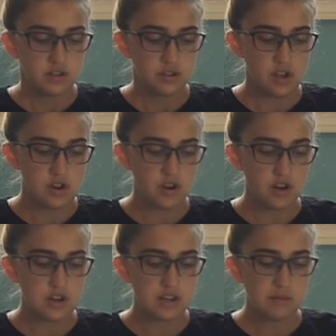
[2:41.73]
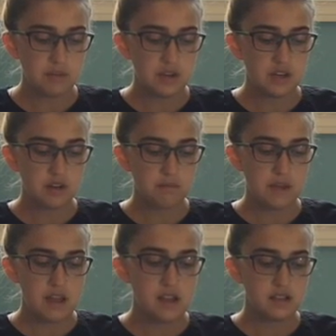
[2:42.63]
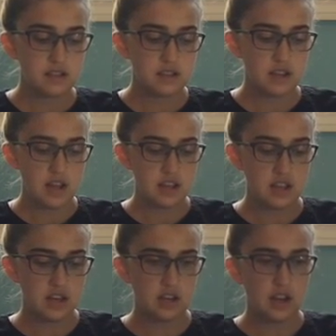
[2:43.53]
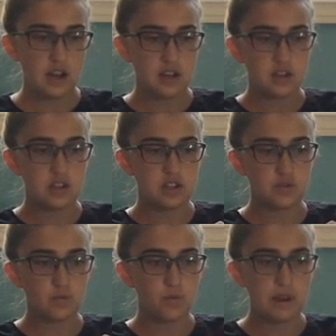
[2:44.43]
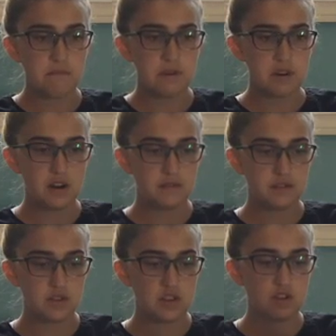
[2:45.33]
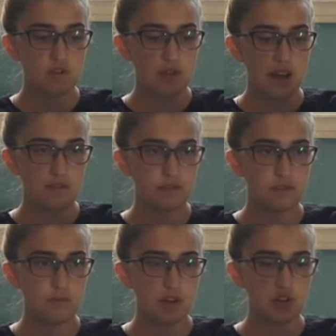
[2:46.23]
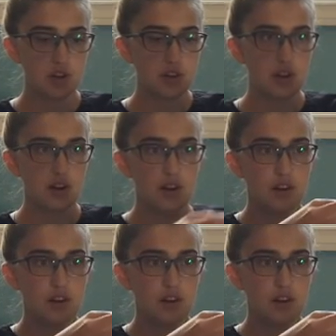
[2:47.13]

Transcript: So you're going to dip it in your paste and then just wipe it off so that you don't have too much on there.